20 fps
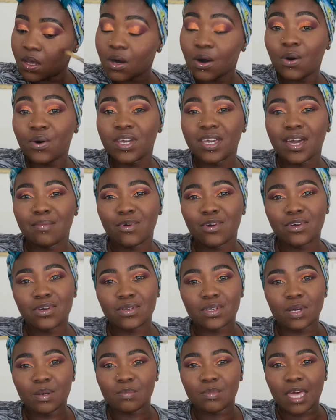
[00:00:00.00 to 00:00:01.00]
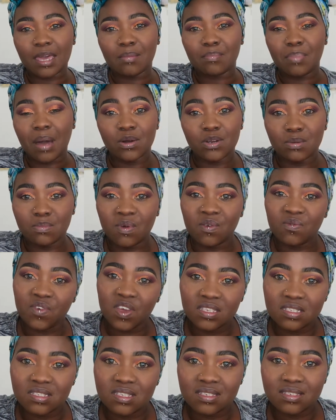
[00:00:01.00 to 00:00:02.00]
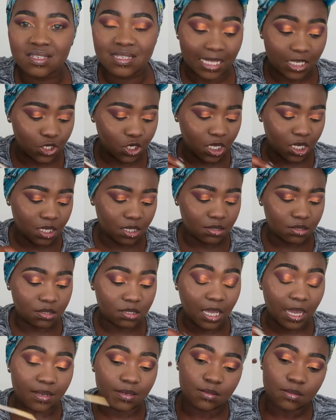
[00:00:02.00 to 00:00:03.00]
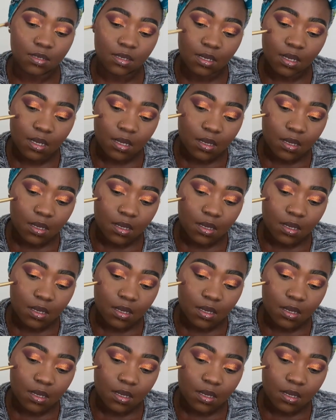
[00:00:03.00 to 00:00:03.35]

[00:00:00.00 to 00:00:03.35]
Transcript: Oh yeah, I'm not gonna like powder my face. This is literally done.